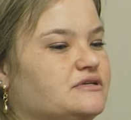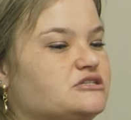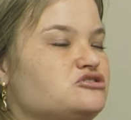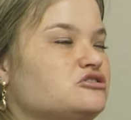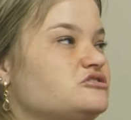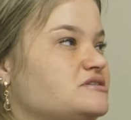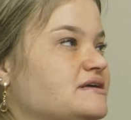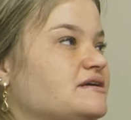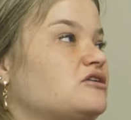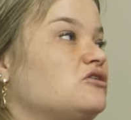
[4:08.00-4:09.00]
not to
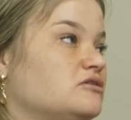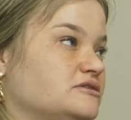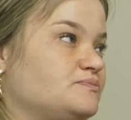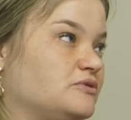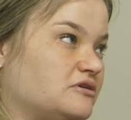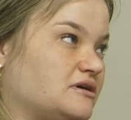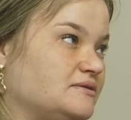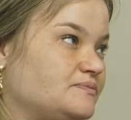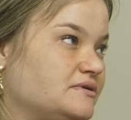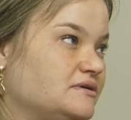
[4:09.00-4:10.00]
say they can't block
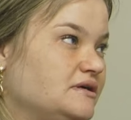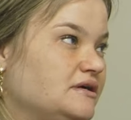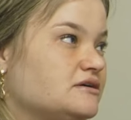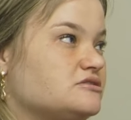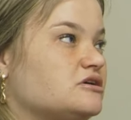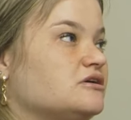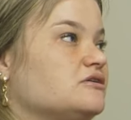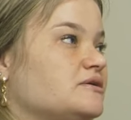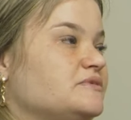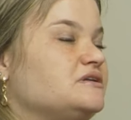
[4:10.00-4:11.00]
up. So,
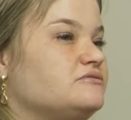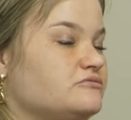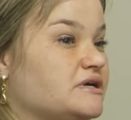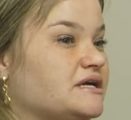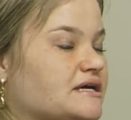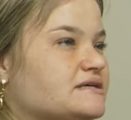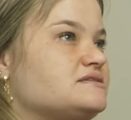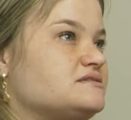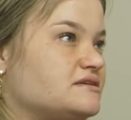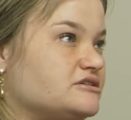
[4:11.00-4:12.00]
in rare
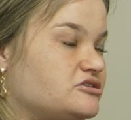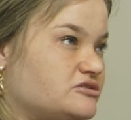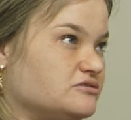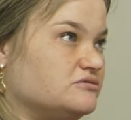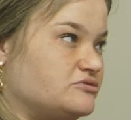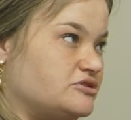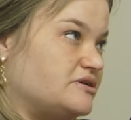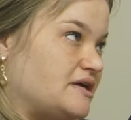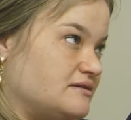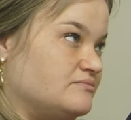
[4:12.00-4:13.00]
cases, they still
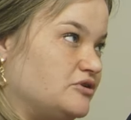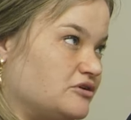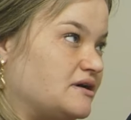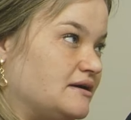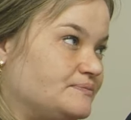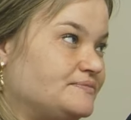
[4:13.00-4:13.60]
also can block up.